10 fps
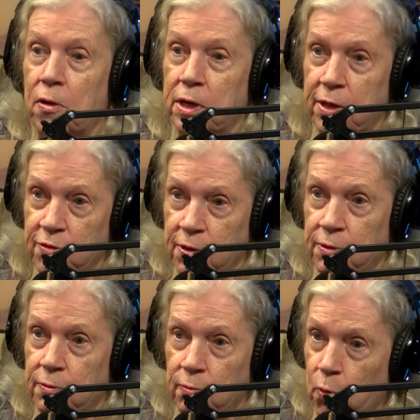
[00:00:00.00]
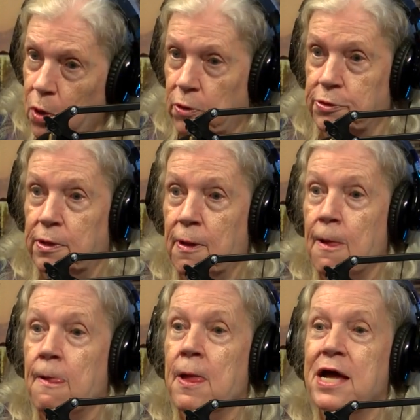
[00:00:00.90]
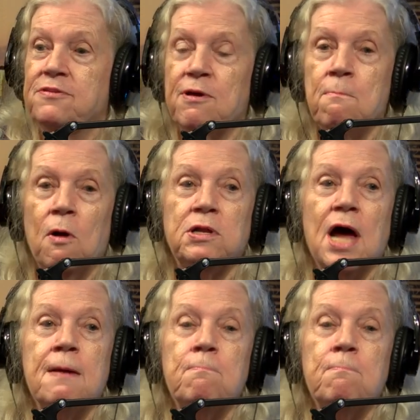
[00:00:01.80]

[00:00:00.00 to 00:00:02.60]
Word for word: in the world. It's a multi